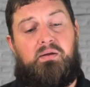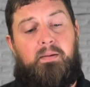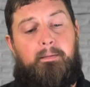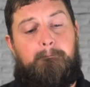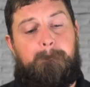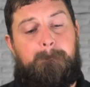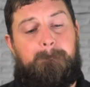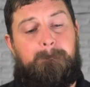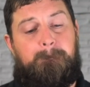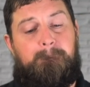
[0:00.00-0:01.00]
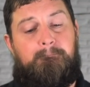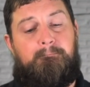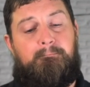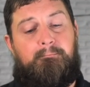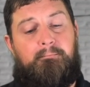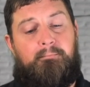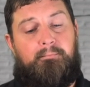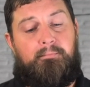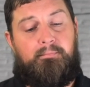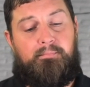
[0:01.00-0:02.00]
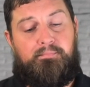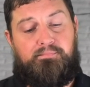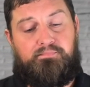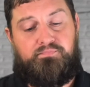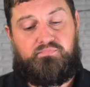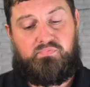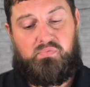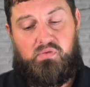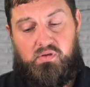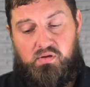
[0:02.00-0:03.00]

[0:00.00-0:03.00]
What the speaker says: Nothing is said.